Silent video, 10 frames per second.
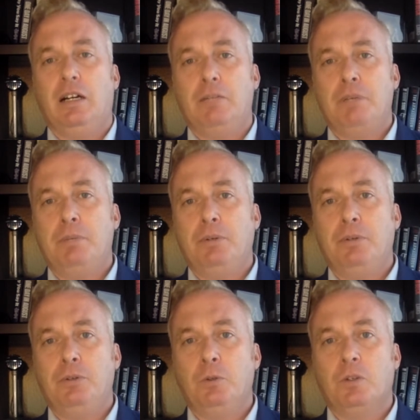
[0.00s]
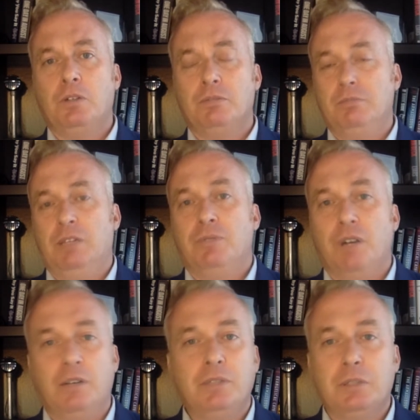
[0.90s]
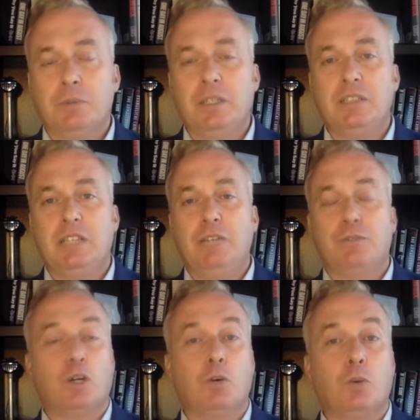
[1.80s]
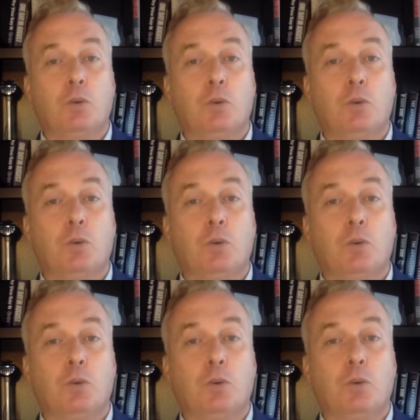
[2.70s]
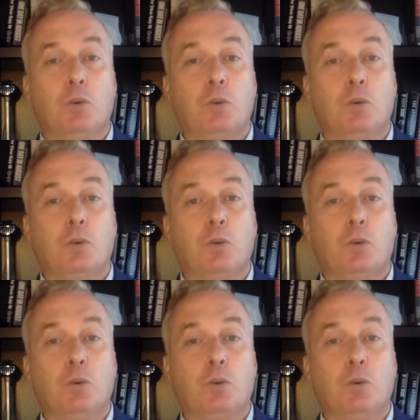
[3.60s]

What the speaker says: people who were involved in real estate for a quarter century, and they say,